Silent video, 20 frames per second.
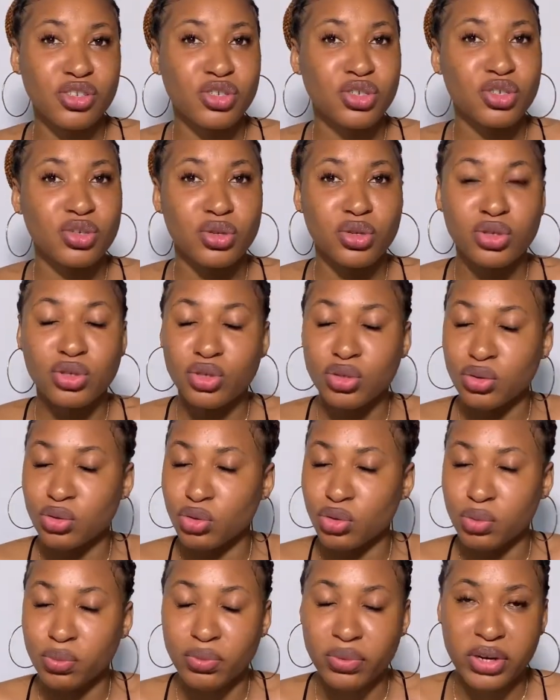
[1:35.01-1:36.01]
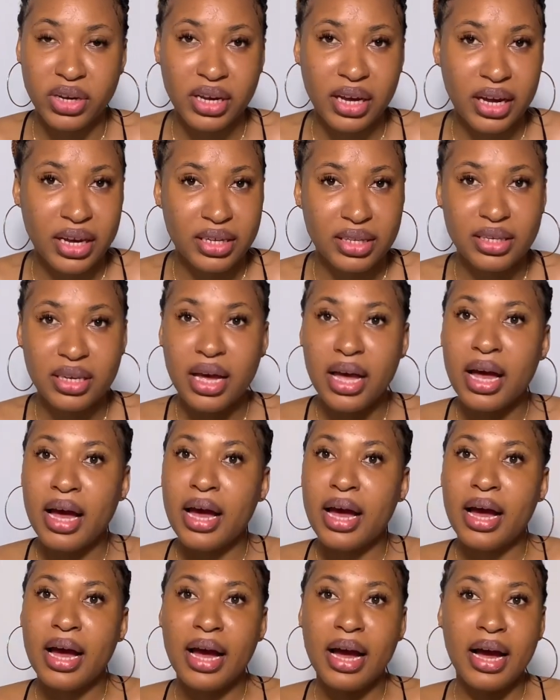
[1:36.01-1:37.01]
just cause you to break out
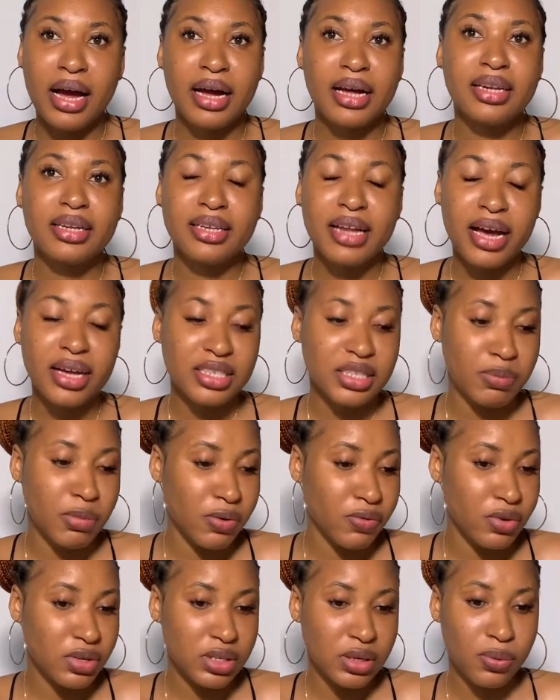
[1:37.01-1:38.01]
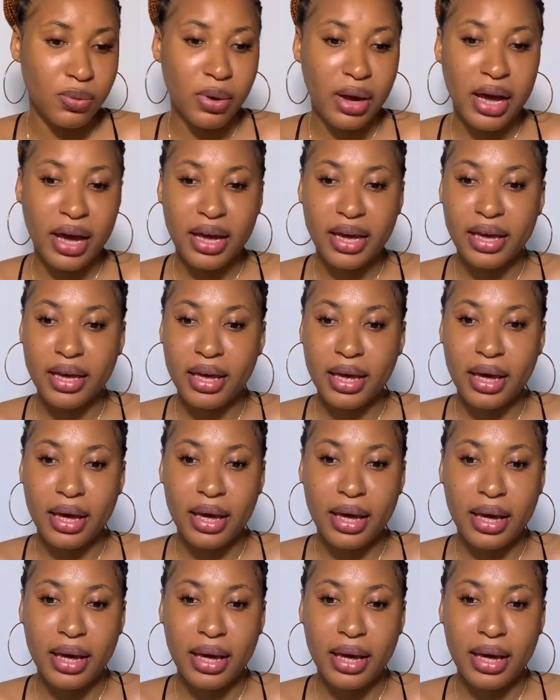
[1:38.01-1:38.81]
and that's the main reason why